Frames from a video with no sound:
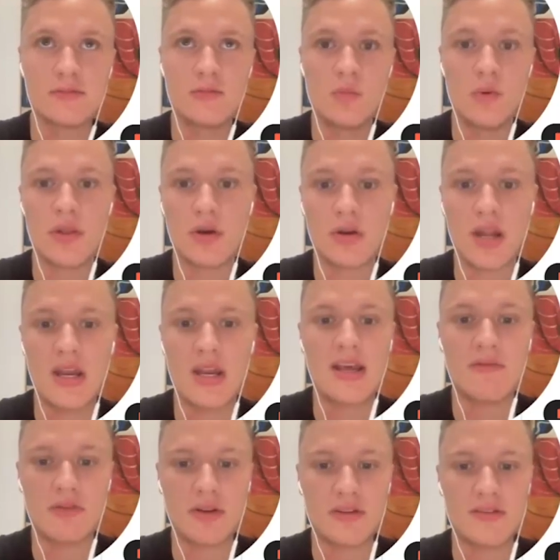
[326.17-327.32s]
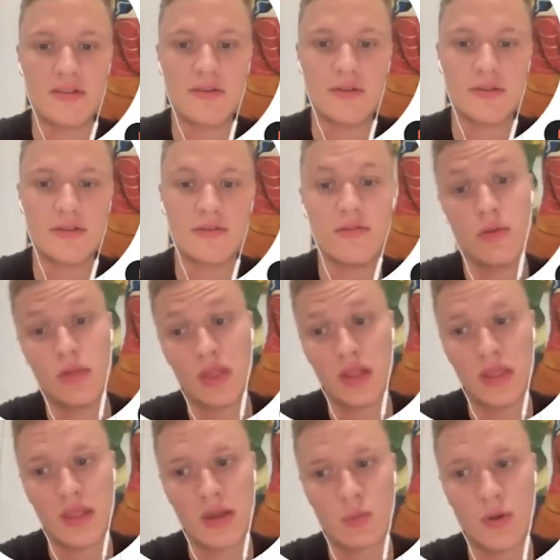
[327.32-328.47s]
without any advertising cost, if you think
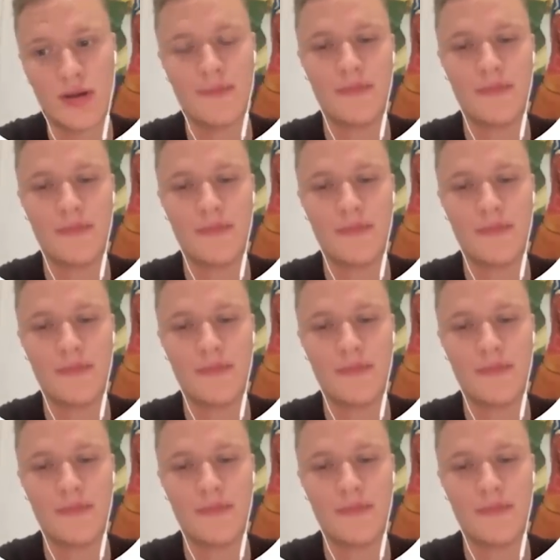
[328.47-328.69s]
that way.